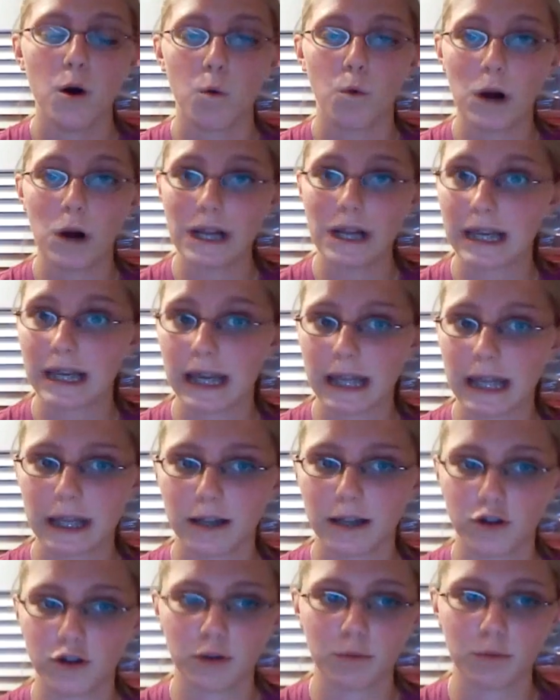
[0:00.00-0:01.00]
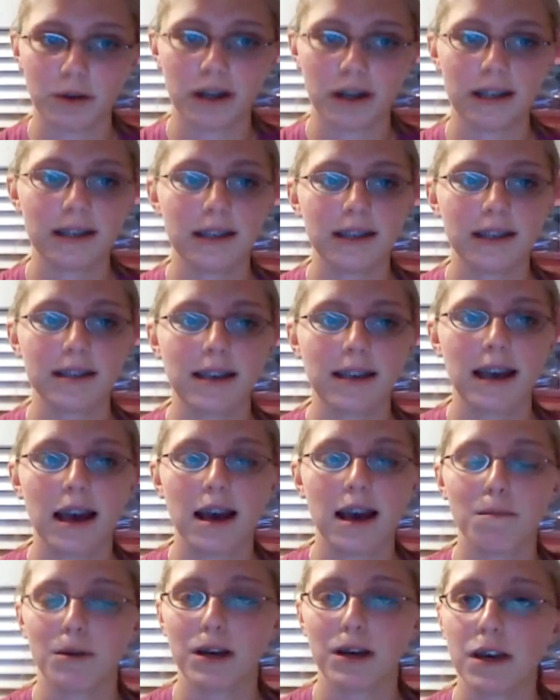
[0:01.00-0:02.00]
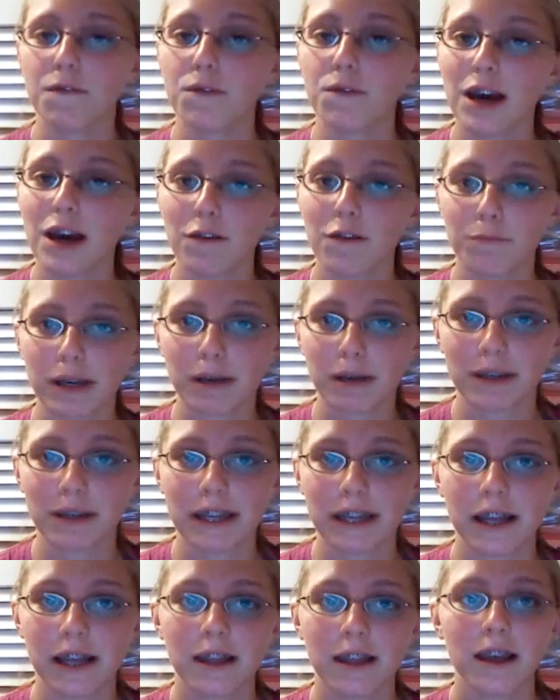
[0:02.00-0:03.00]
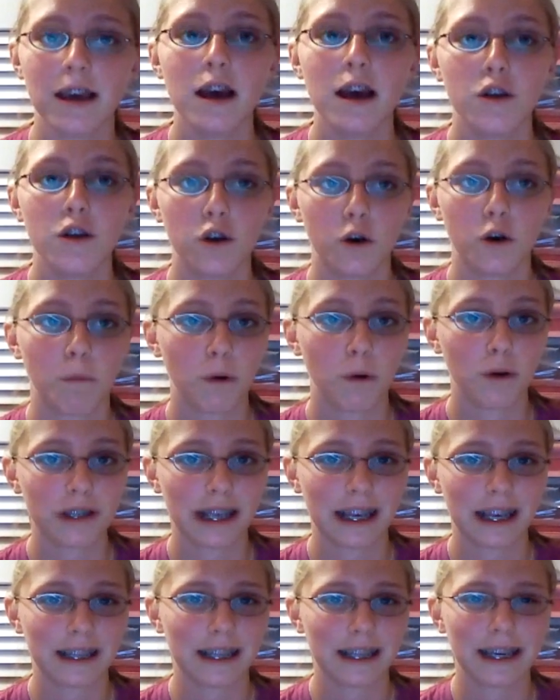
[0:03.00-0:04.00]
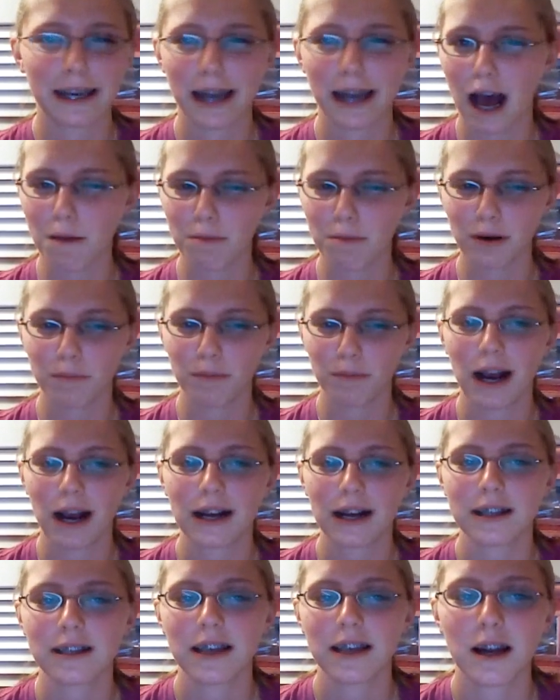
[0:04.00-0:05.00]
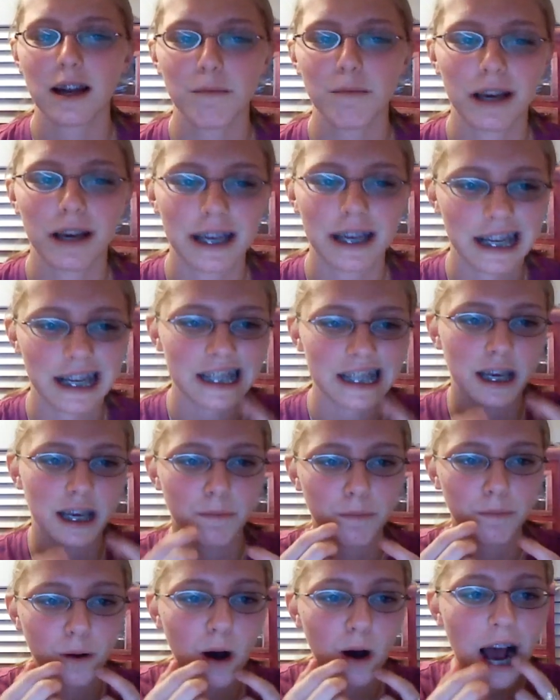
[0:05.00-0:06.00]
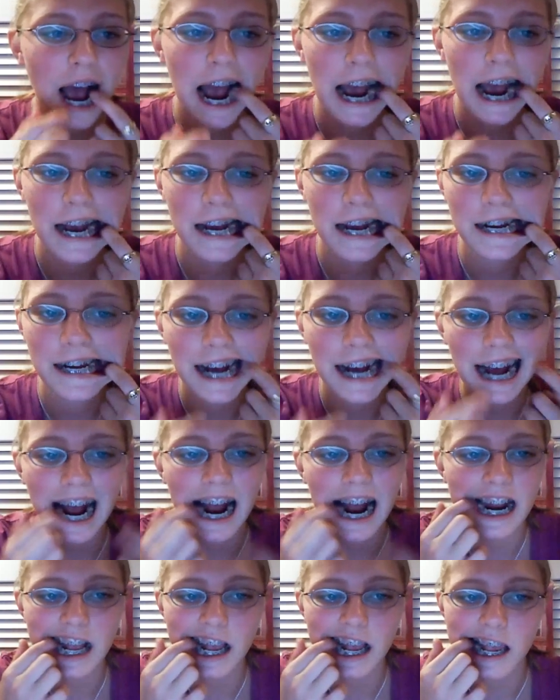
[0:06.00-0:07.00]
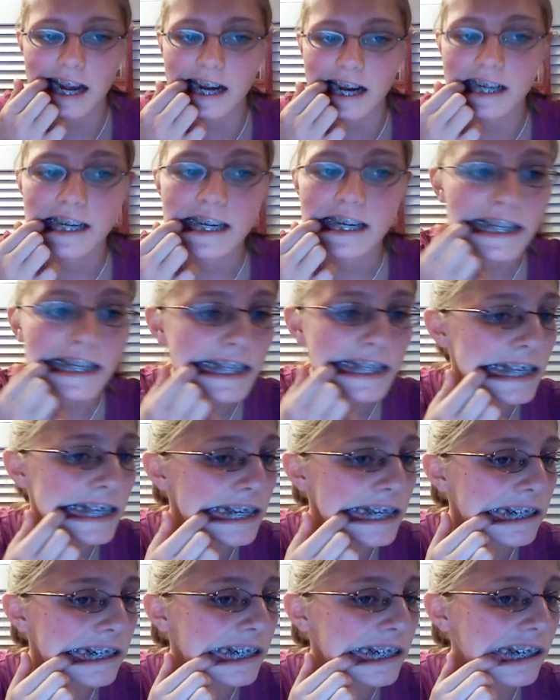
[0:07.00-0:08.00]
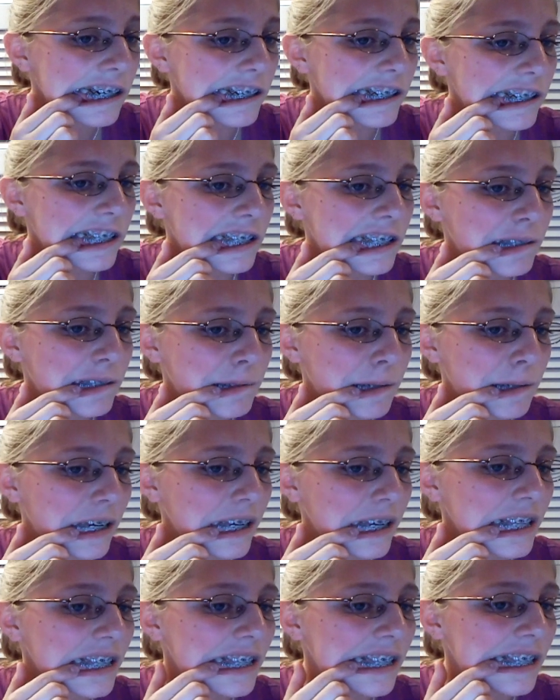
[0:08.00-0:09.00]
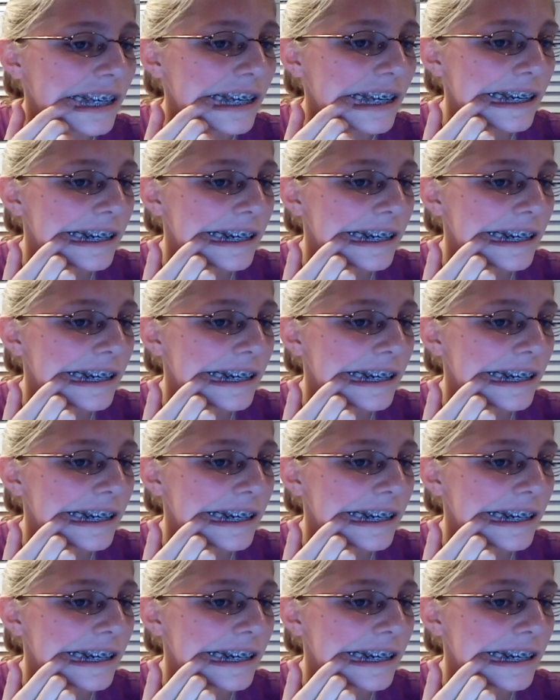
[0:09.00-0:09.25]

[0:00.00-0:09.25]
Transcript: what teeth need your braces. But if you have baby teeth, they'll most likely not put brackets on them. Like an example, on this side. See how I have a space